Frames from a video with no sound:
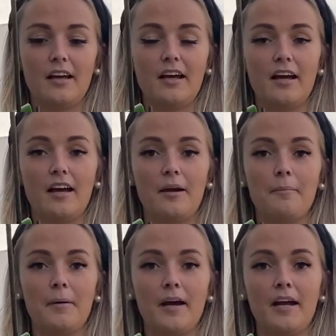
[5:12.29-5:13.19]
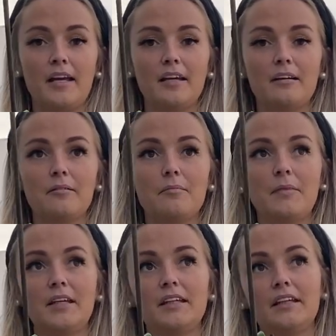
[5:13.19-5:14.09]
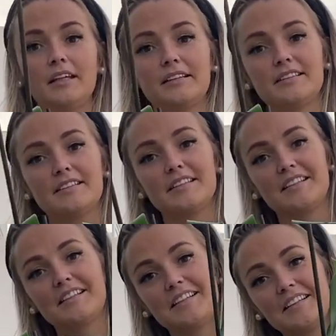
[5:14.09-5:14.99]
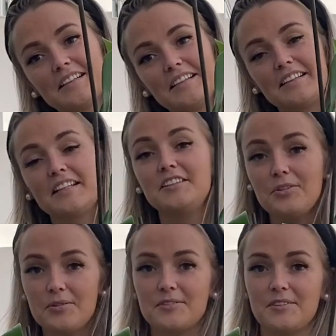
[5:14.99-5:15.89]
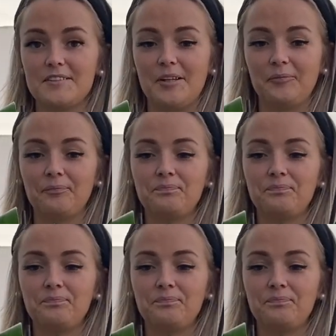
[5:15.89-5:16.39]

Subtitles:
by making it get used to the sun.